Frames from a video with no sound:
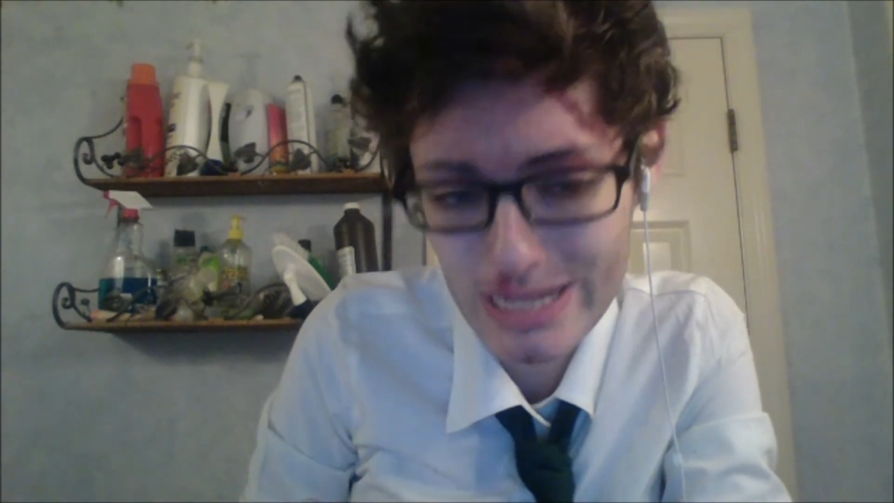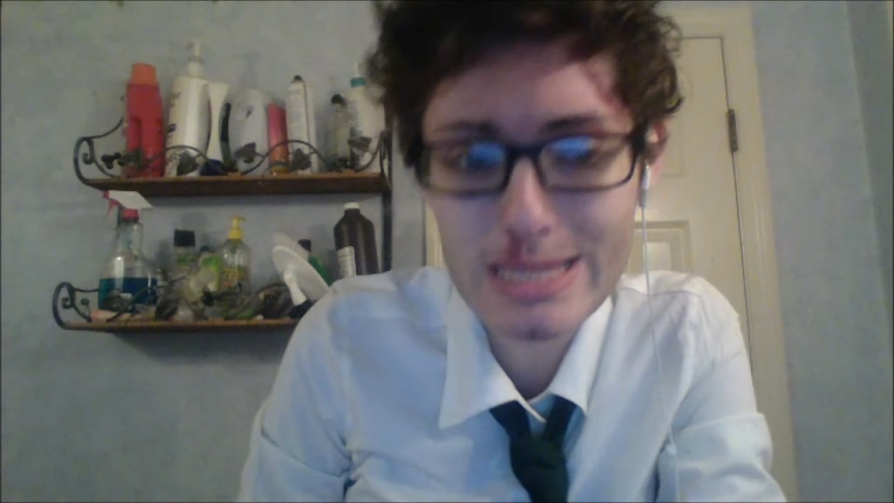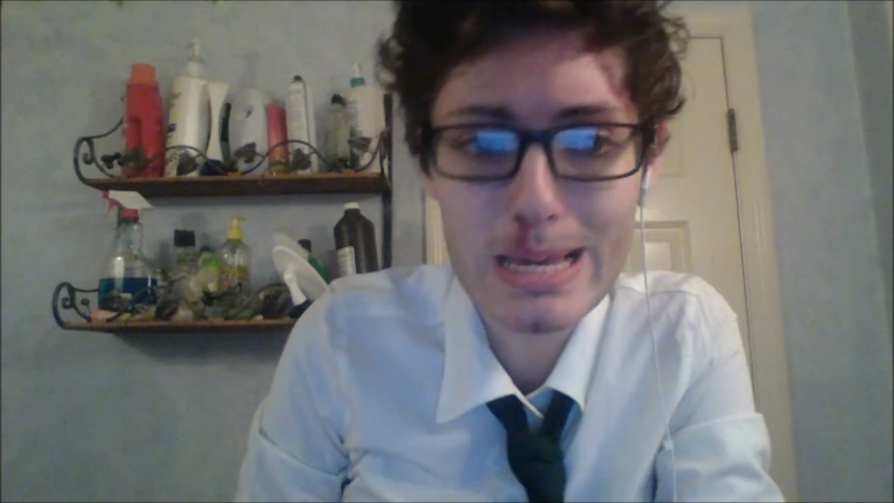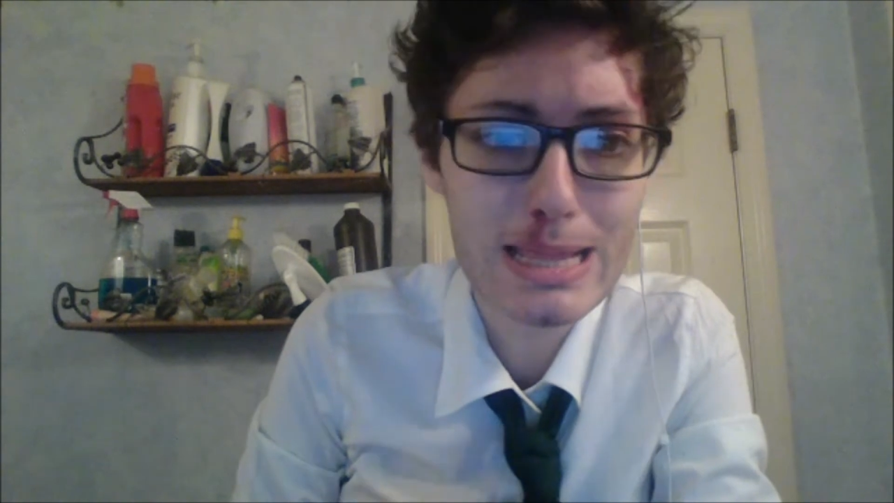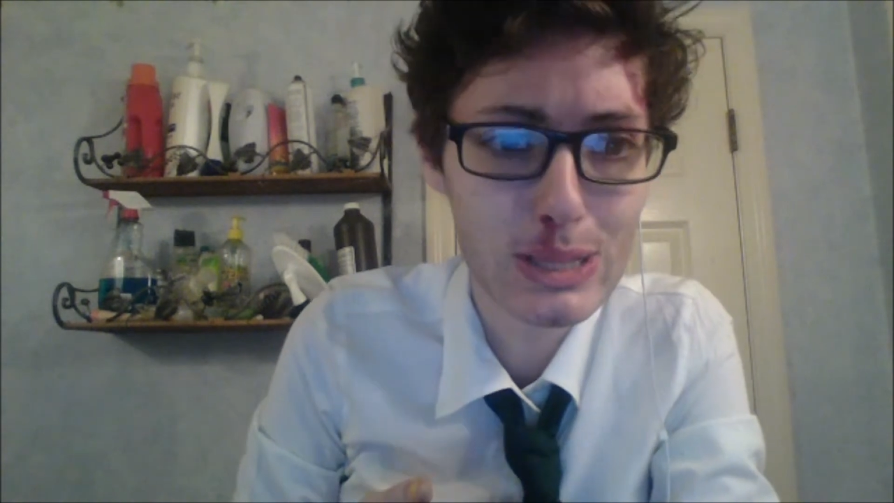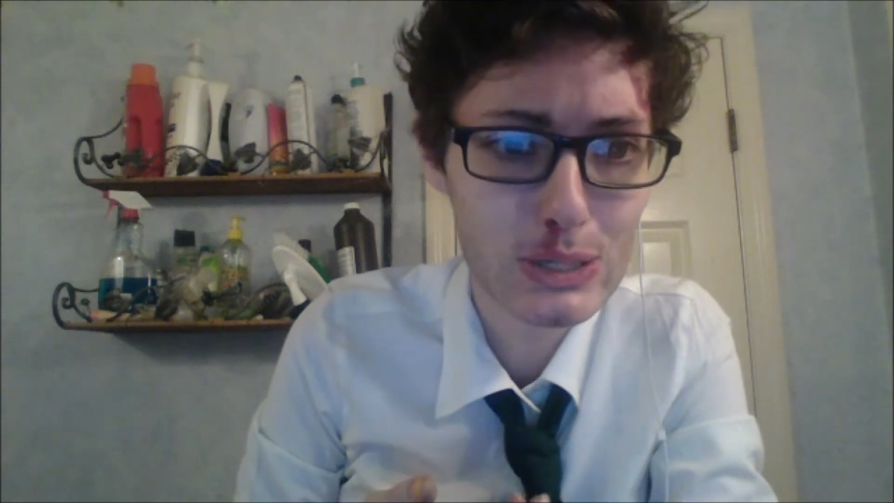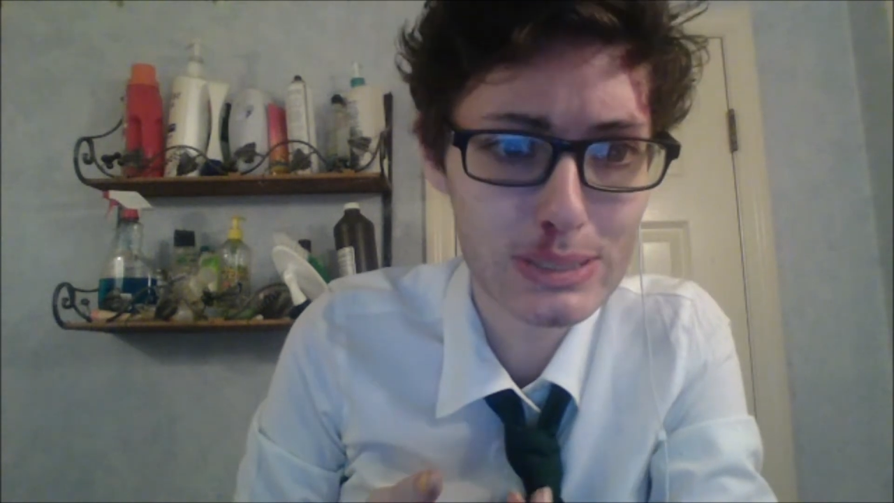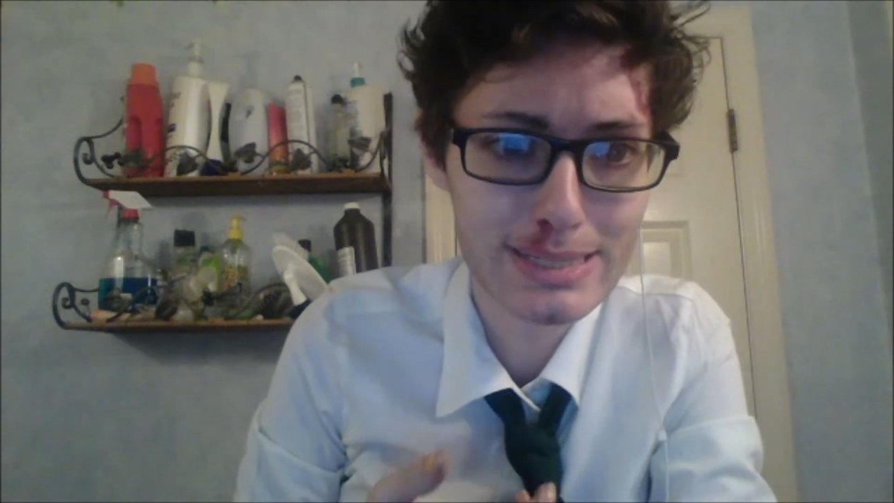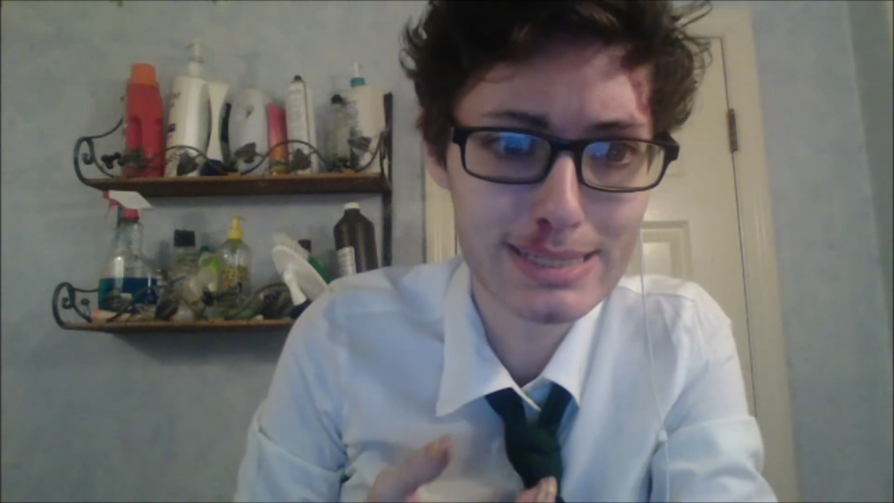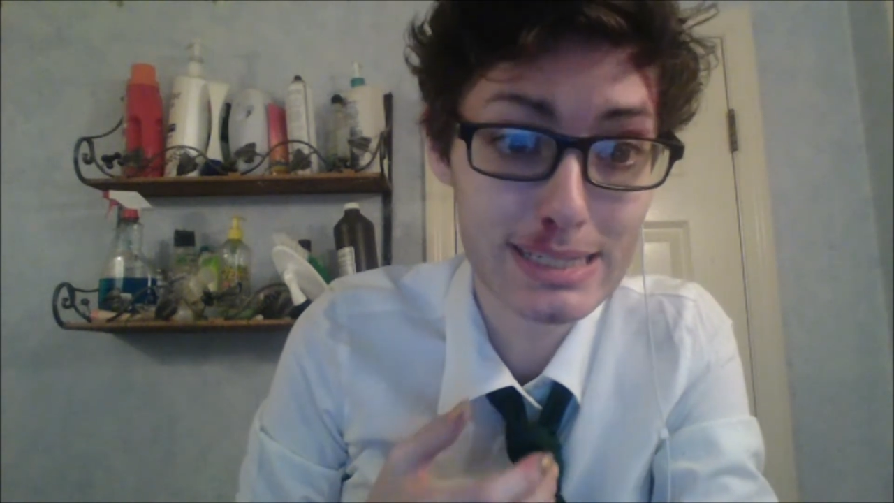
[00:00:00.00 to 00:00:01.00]
I think it
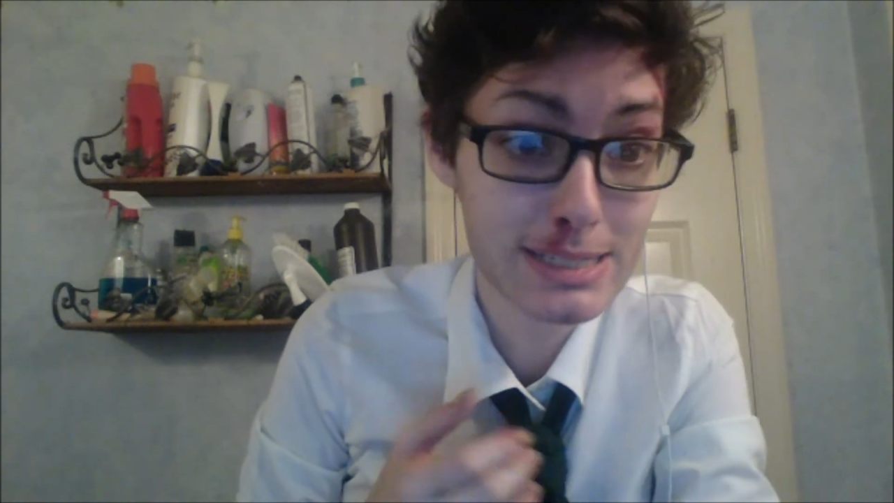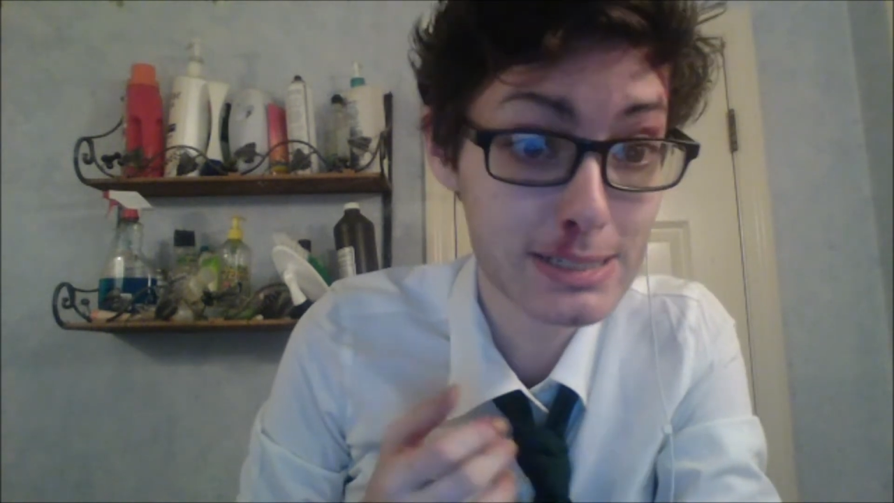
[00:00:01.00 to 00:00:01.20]
looks